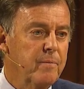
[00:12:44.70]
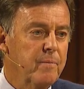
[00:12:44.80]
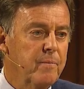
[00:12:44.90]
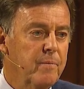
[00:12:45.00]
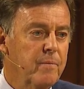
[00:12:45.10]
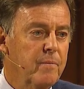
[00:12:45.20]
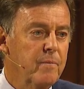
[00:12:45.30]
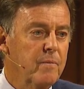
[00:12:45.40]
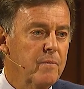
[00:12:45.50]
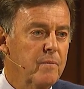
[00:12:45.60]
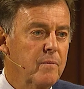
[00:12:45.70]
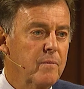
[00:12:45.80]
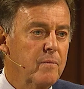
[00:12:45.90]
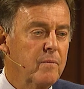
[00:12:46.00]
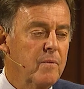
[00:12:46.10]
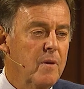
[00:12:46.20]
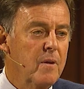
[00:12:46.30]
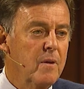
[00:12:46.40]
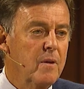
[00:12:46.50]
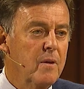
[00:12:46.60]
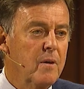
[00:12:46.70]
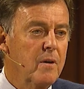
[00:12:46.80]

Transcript: (silence)